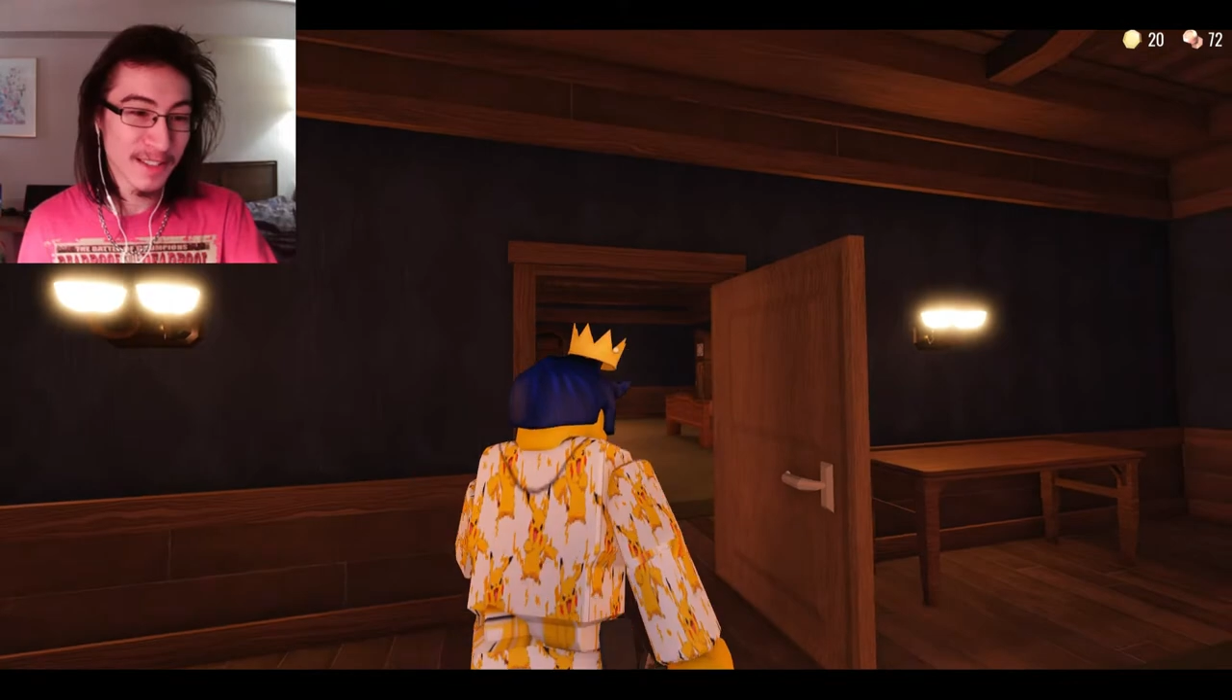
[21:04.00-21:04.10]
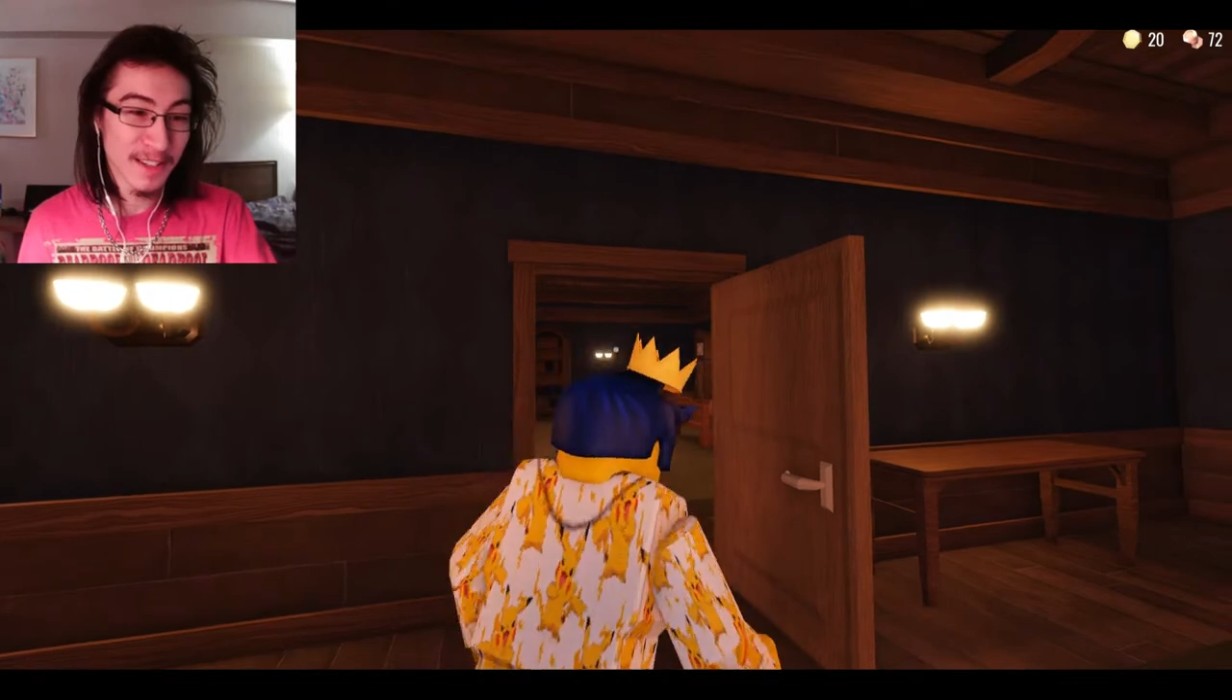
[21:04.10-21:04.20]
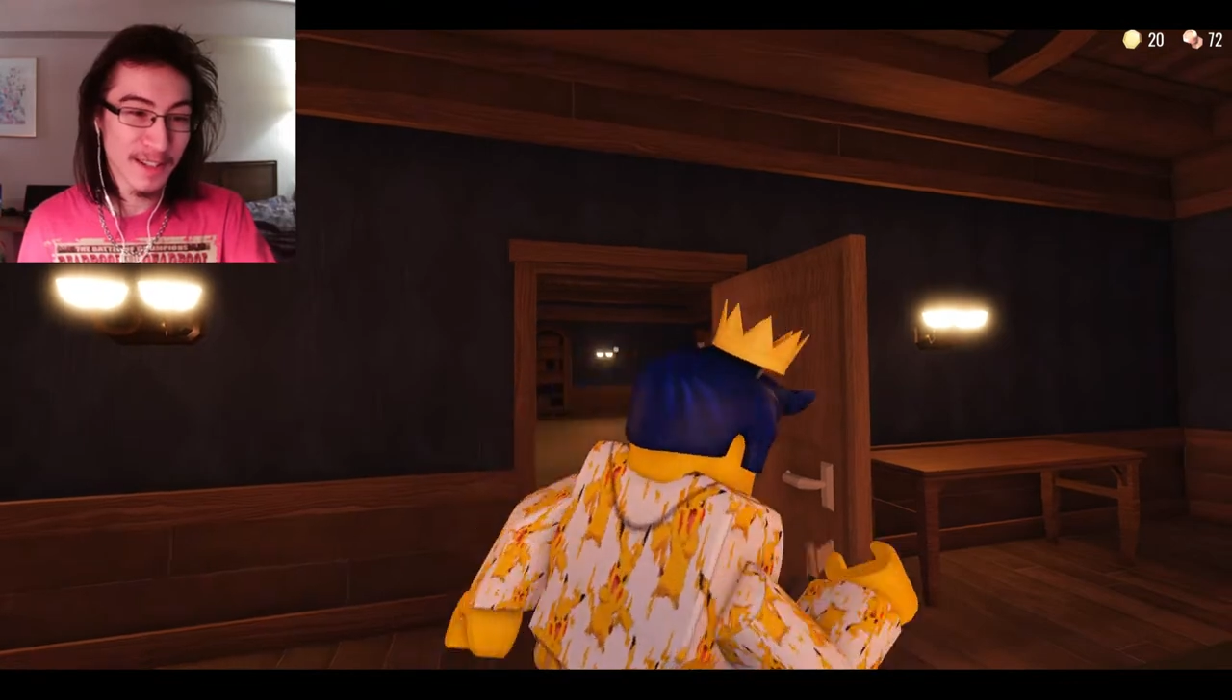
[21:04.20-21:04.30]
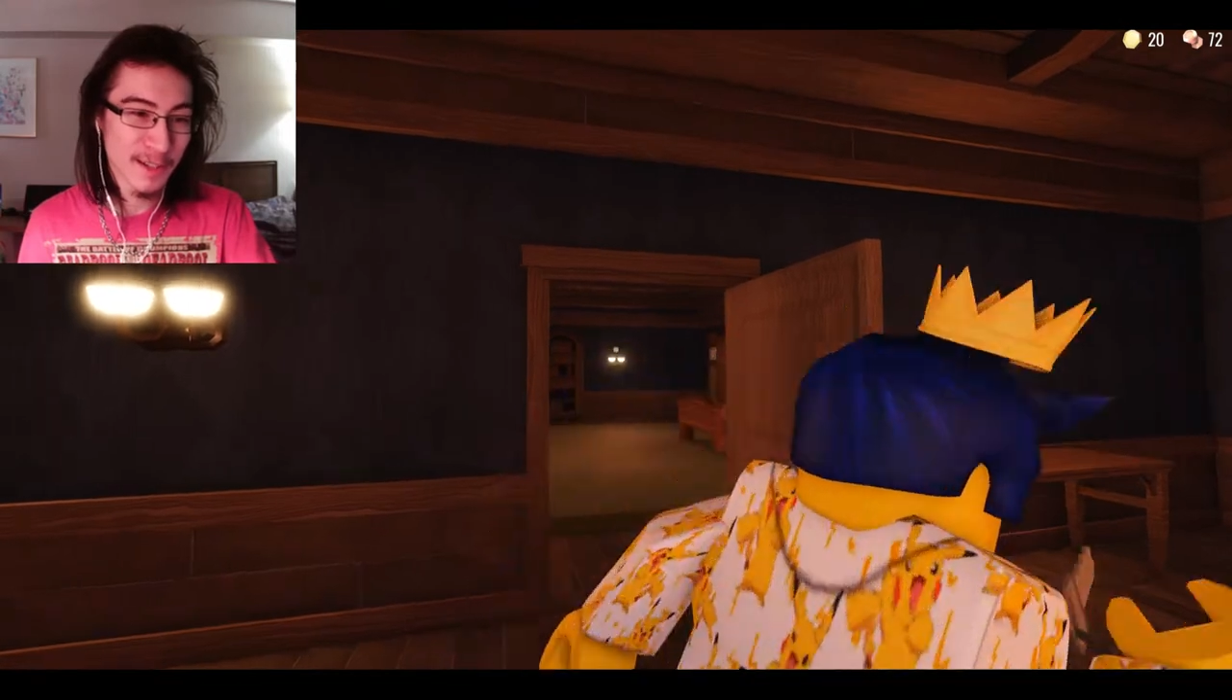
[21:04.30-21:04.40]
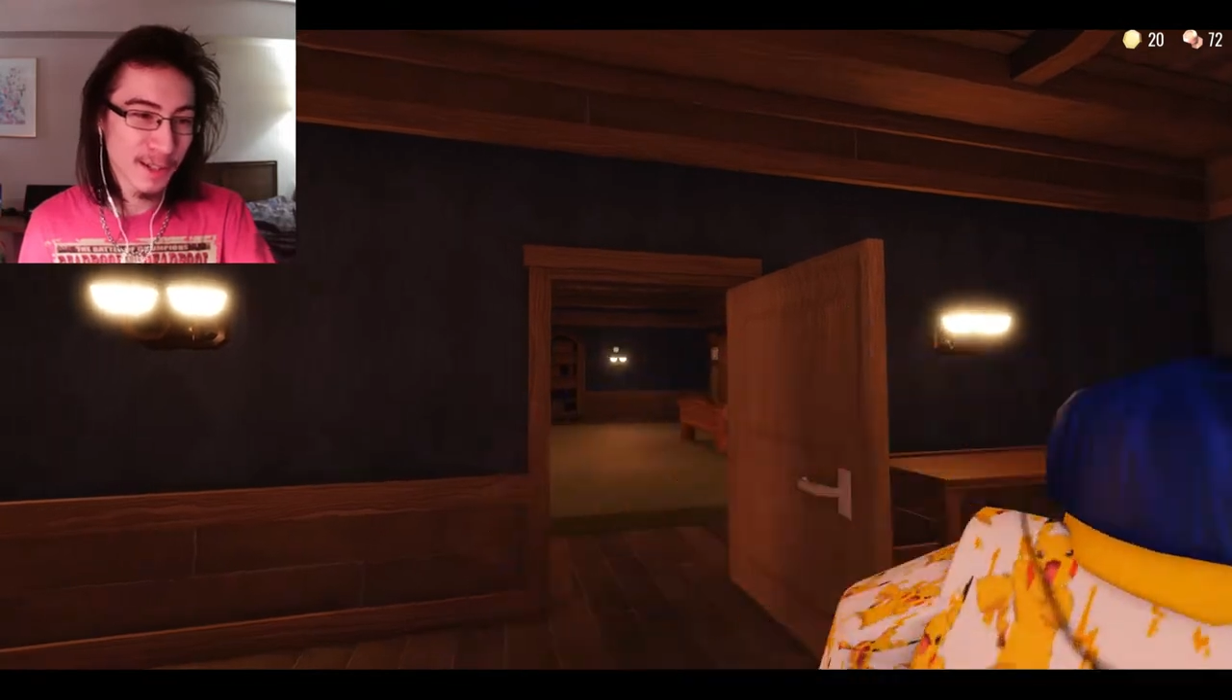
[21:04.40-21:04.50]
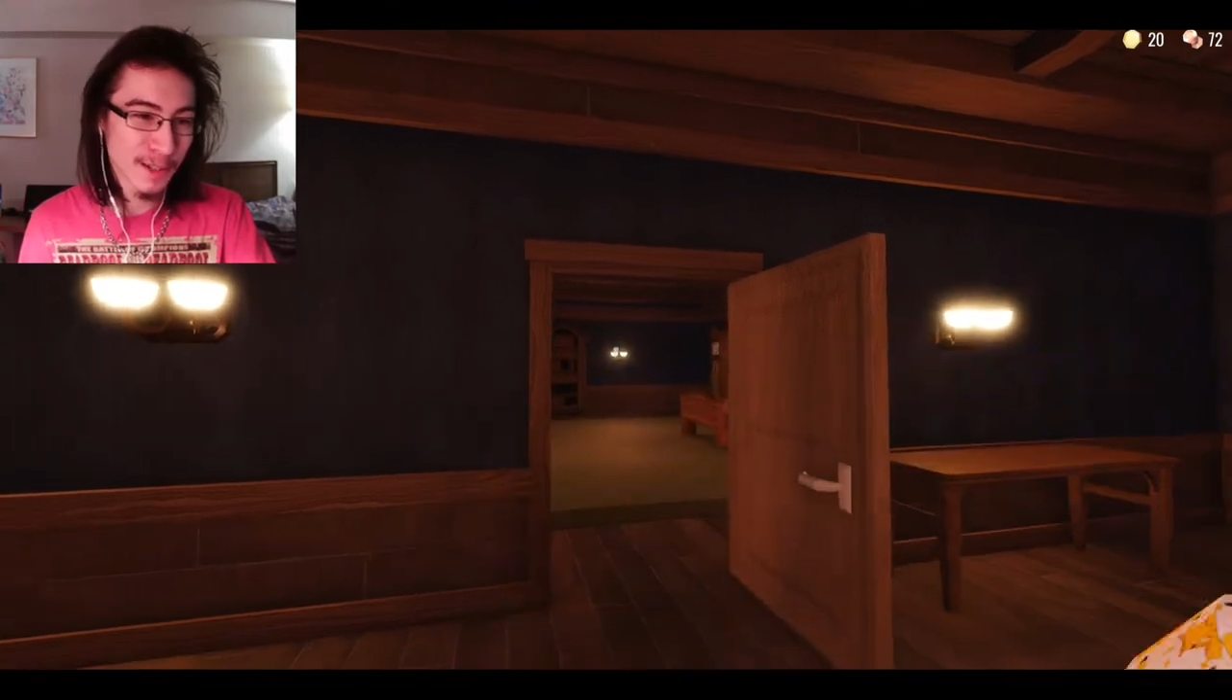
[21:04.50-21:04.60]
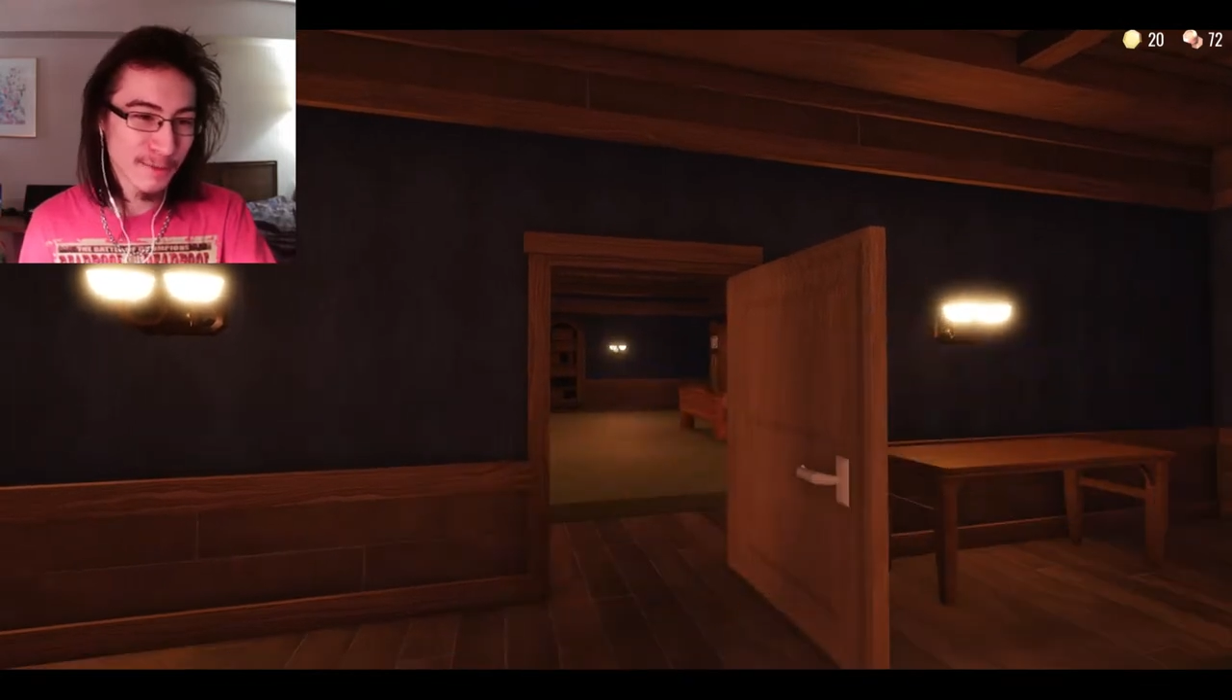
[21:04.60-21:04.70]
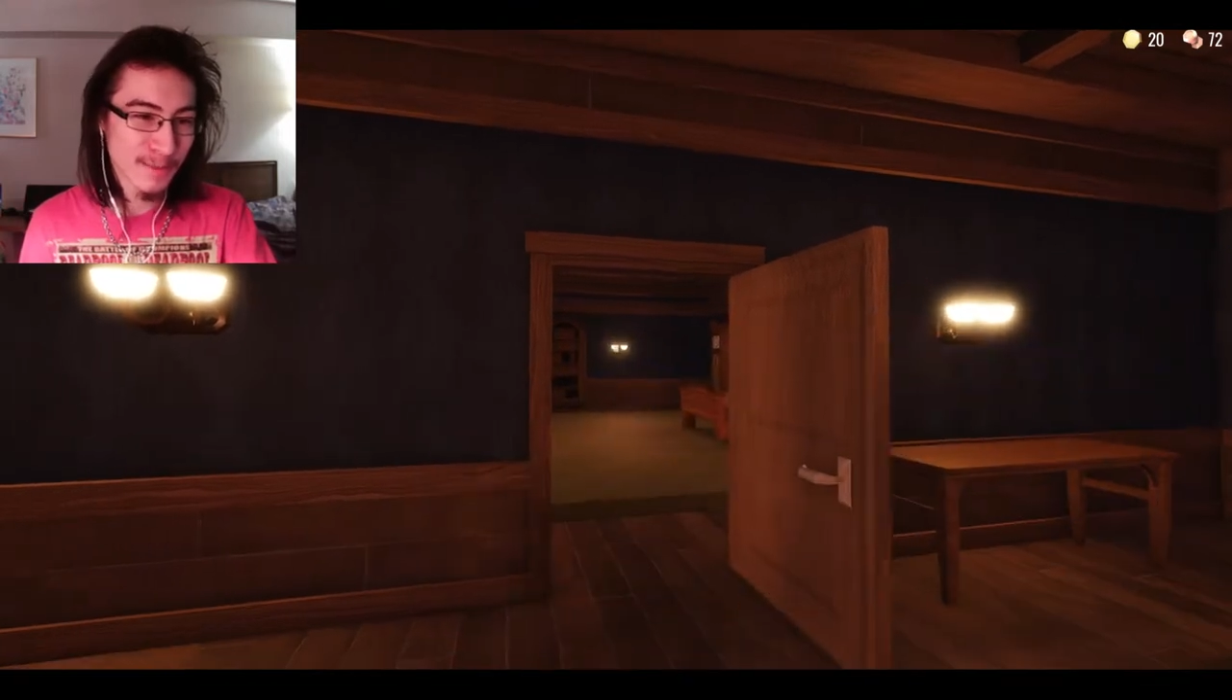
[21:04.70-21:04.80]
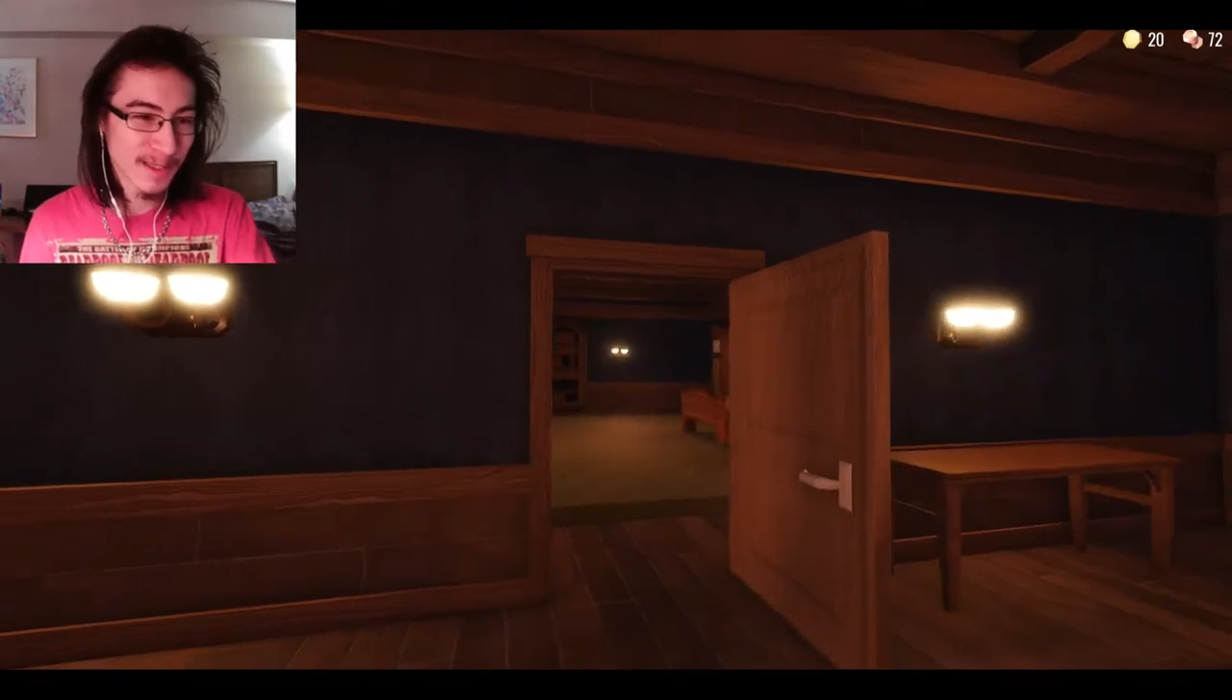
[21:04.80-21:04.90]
It could have